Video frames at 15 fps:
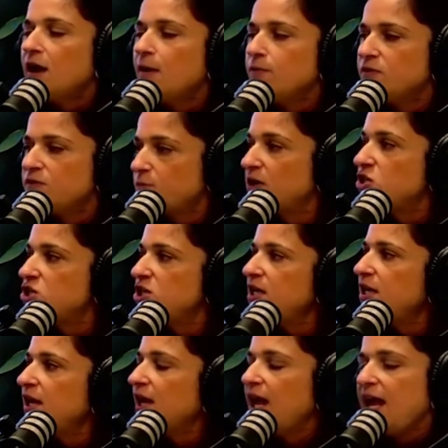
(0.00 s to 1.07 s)

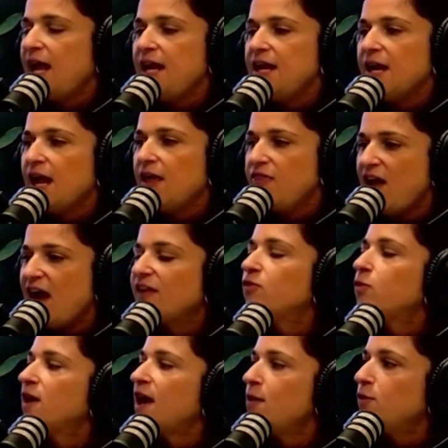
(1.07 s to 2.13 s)
spreadsheet. And
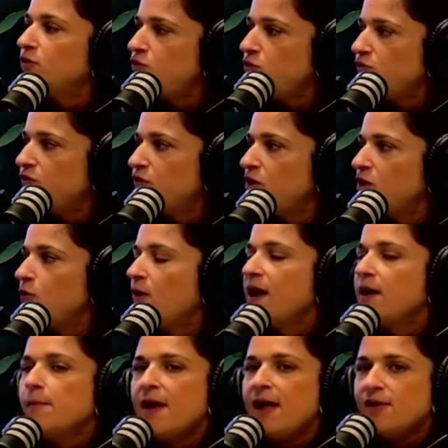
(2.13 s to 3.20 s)
that's what I will do for you.
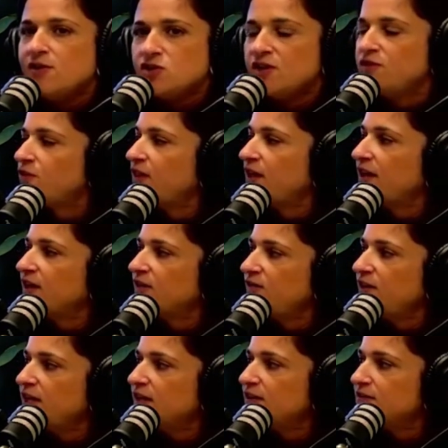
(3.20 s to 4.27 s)
I apologize for the
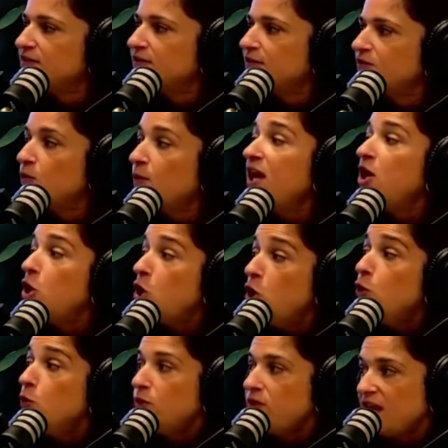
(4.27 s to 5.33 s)
inconvenience. So it
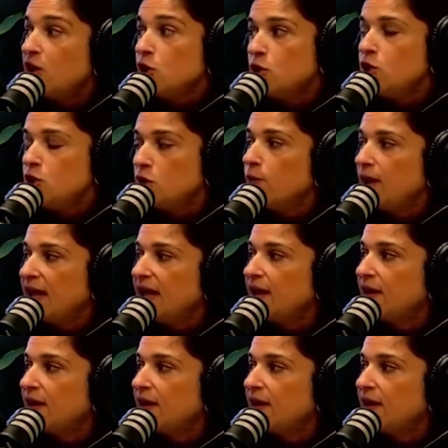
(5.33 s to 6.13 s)
knew that it couldn't do